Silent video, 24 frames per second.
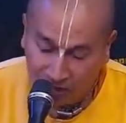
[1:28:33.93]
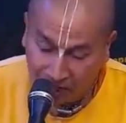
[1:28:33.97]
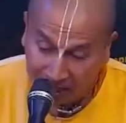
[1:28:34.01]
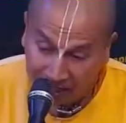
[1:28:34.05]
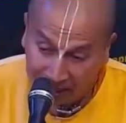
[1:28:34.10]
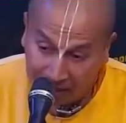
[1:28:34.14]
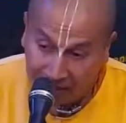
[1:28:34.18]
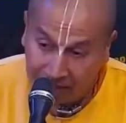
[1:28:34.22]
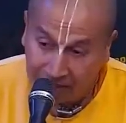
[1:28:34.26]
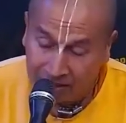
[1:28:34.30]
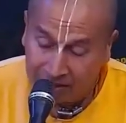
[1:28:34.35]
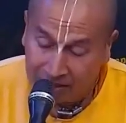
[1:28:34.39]

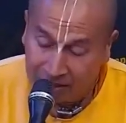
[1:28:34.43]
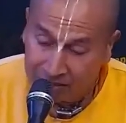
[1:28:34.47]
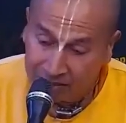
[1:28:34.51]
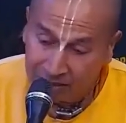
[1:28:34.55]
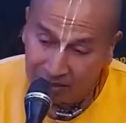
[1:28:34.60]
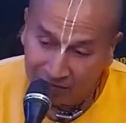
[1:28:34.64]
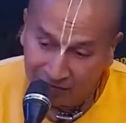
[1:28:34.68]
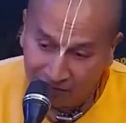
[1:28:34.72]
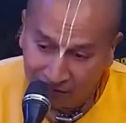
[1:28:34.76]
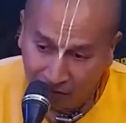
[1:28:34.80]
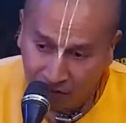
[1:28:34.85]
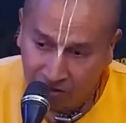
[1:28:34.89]
pride
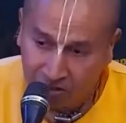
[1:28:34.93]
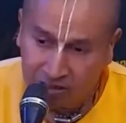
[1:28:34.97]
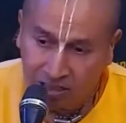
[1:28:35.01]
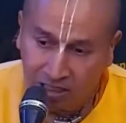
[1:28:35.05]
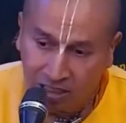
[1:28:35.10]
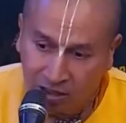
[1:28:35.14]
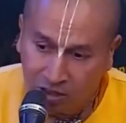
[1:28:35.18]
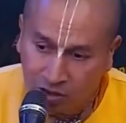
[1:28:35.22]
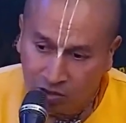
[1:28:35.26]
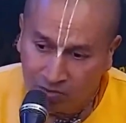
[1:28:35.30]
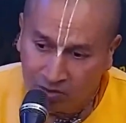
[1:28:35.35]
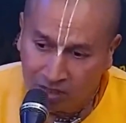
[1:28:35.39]
results in false
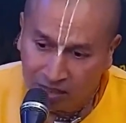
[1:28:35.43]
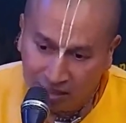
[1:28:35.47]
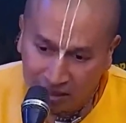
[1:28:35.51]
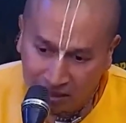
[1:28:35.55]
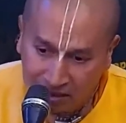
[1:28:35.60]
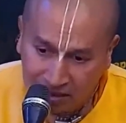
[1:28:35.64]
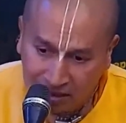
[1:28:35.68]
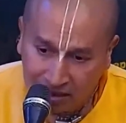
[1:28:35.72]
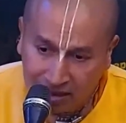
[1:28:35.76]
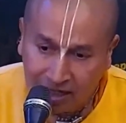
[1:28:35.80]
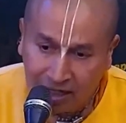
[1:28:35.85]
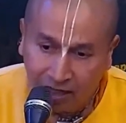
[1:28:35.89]
argument
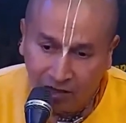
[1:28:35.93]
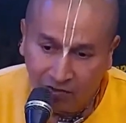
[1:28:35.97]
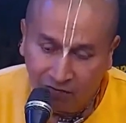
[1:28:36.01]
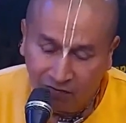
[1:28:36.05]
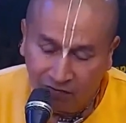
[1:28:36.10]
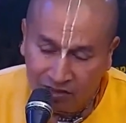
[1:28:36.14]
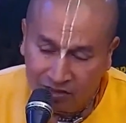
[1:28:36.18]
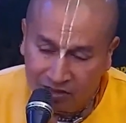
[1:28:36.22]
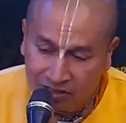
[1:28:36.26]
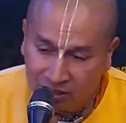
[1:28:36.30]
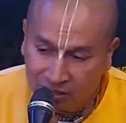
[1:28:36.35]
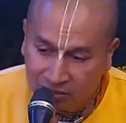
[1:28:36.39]
and then lack
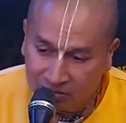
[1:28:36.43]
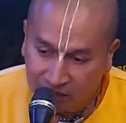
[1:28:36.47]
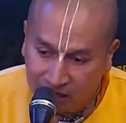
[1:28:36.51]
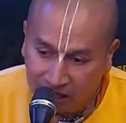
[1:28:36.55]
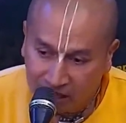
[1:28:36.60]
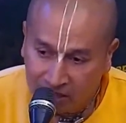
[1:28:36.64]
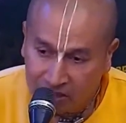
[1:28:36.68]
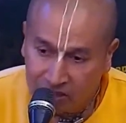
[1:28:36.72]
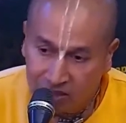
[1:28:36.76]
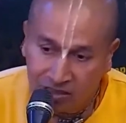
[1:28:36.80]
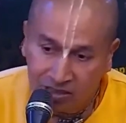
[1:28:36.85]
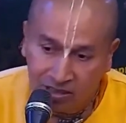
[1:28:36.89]
of
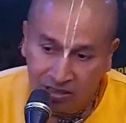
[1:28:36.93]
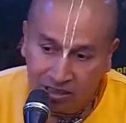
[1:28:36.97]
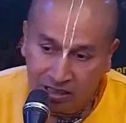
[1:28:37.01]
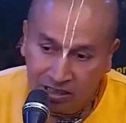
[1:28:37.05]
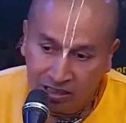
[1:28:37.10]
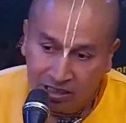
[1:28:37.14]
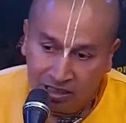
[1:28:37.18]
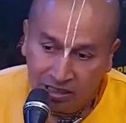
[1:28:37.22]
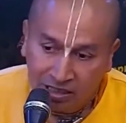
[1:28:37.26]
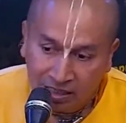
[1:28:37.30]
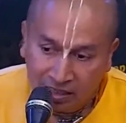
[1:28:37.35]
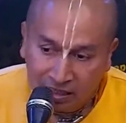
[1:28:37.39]
discrimination.
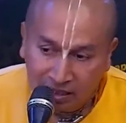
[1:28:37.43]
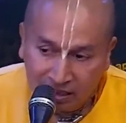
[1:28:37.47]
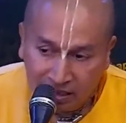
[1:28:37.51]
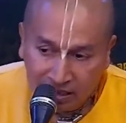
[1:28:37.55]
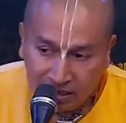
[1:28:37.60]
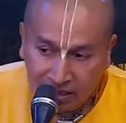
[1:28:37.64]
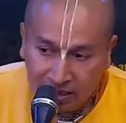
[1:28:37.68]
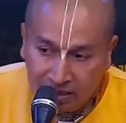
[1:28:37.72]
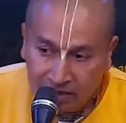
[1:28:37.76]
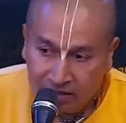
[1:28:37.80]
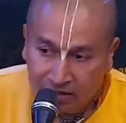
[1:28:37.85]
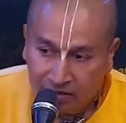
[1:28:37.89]

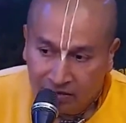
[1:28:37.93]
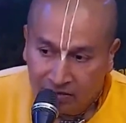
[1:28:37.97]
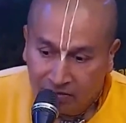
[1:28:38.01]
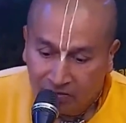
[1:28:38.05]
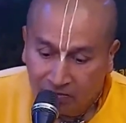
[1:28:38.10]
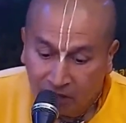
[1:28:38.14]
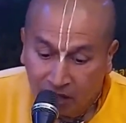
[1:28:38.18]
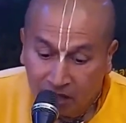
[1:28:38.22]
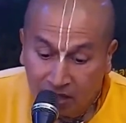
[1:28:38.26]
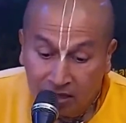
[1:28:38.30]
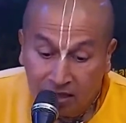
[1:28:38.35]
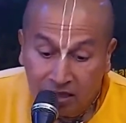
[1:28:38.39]

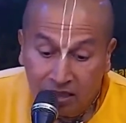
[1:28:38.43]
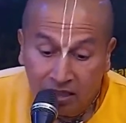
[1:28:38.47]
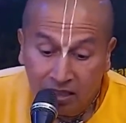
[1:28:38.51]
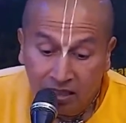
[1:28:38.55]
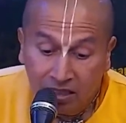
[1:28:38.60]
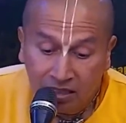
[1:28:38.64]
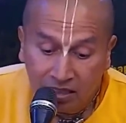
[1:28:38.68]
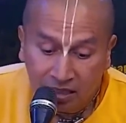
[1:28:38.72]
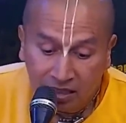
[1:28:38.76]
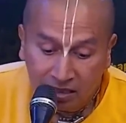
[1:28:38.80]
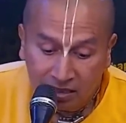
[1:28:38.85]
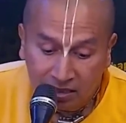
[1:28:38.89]
But
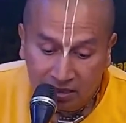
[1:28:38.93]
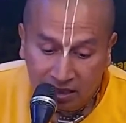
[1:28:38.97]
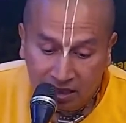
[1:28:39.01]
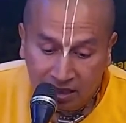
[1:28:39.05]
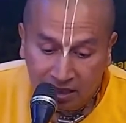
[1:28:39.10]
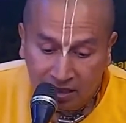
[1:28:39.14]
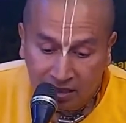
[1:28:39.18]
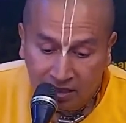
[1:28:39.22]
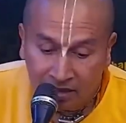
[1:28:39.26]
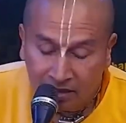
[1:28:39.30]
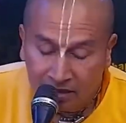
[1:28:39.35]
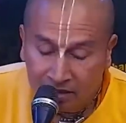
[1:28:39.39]
here it is
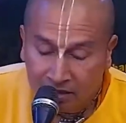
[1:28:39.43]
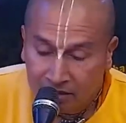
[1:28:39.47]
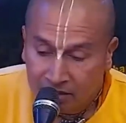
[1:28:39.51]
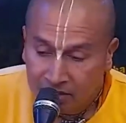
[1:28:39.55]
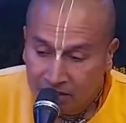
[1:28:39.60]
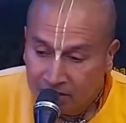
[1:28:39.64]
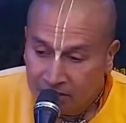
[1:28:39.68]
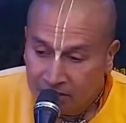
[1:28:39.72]
said,